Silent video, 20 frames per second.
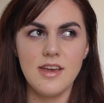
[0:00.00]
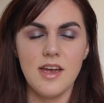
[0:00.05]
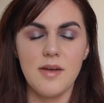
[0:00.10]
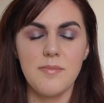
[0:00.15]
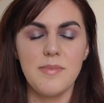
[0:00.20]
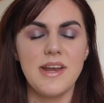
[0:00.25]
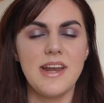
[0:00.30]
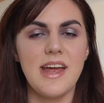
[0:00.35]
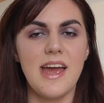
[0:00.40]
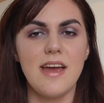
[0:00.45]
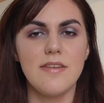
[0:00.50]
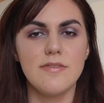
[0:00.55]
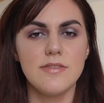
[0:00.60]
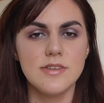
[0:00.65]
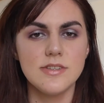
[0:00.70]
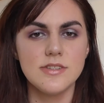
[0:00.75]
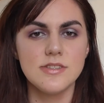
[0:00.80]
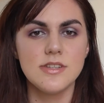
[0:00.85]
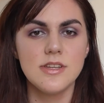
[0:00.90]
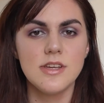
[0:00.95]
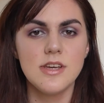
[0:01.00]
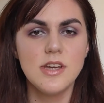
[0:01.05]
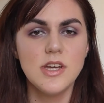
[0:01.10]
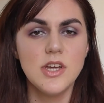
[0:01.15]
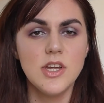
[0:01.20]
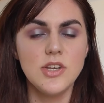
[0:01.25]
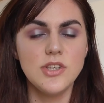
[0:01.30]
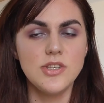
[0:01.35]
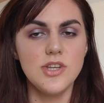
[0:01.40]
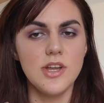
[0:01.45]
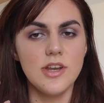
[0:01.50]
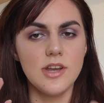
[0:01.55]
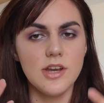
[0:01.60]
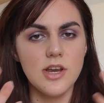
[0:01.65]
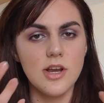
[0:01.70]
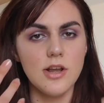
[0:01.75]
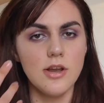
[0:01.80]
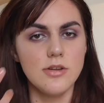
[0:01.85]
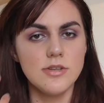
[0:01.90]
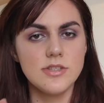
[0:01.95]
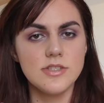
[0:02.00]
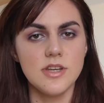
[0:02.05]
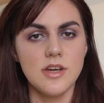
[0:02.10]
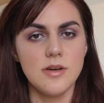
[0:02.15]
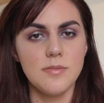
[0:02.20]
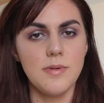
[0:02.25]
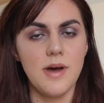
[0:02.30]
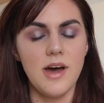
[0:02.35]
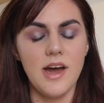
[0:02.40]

I mean, I haven't done a close-up